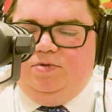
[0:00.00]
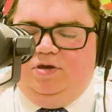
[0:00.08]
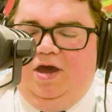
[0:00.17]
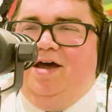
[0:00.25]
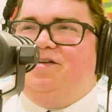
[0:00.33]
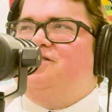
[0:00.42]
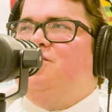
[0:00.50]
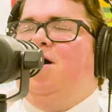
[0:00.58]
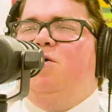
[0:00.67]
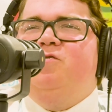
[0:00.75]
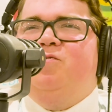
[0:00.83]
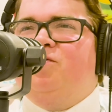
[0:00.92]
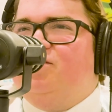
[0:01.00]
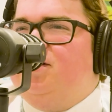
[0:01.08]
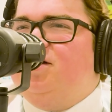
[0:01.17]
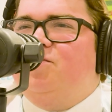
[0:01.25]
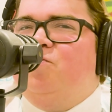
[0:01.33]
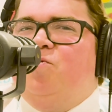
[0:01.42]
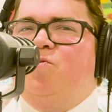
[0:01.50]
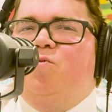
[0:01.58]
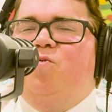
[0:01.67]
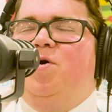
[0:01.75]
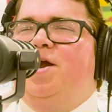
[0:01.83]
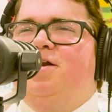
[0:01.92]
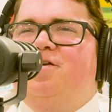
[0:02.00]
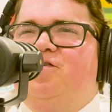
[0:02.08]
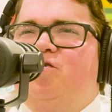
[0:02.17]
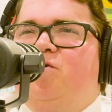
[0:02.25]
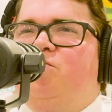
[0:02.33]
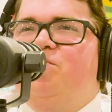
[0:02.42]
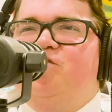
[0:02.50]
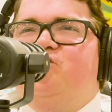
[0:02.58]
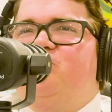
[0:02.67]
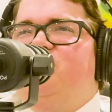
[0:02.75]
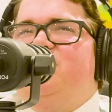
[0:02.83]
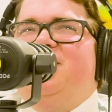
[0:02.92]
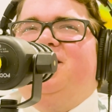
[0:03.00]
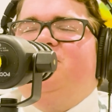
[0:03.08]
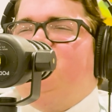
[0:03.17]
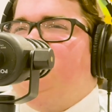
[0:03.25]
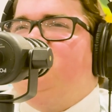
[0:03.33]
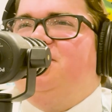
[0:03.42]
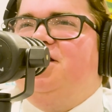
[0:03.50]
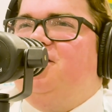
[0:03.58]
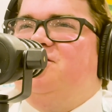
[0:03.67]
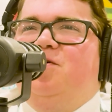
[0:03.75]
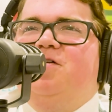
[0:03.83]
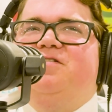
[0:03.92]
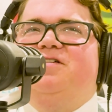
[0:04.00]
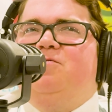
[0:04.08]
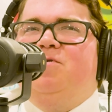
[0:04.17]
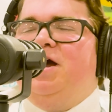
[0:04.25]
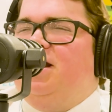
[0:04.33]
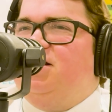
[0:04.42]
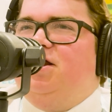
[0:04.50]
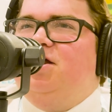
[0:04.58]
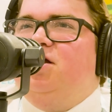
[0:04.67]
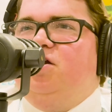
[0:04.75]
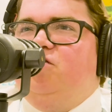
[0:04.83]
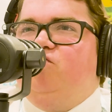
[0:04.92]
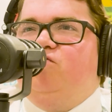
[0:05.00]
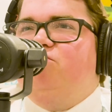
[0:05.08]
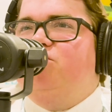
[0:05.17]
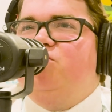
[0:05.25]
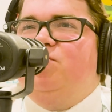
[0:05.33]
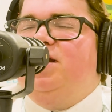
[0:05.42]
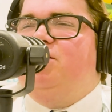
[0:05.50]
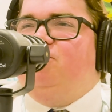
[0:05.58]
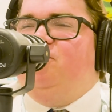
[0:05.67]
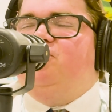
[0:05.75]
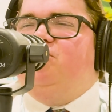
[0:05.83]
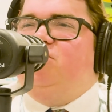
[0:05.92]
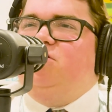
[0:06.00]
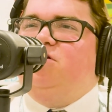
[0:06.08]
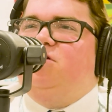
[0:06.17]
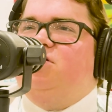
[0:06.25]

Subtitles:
Yeah, so I was wondering, where did you originally get interested in entomology? What kind of drew you in originally?